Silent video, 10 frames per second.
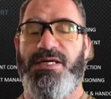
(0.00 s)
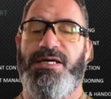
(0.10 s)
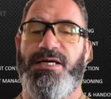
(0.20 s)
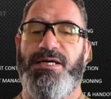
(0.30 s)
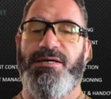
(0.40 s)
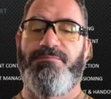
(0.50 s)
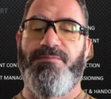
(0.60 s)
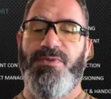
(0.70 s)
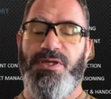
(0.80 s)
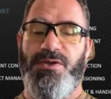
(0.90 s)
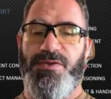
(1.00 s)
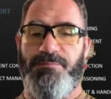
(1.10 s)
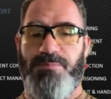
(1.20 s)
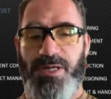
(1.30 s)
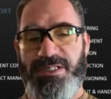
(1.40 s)
the
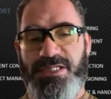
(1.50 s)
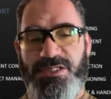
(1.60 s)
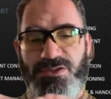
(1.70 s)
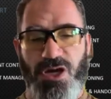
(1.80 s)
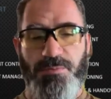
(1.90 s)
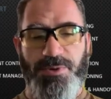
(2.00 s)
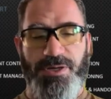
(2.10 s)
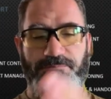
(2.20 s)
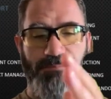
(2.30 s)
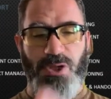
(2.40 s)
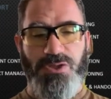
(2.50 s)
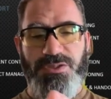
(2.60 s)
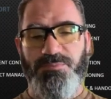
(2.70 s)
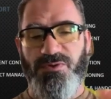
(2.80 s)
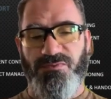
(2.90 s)
ability to open up
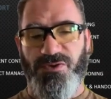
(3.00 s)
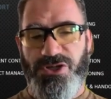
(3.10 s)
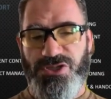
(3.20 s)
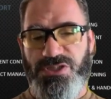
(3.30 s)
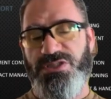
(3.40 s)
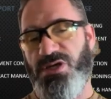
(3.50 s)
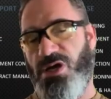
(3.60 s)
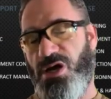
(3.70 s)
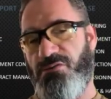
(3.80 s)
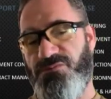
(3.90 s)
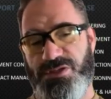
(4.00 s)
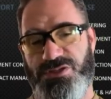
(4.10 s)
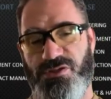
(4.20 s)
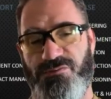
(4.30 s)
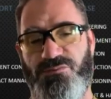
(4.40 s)
multiple versions of the
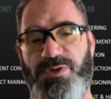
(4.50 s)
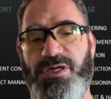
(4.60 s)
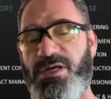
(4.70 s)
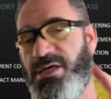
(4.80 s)
software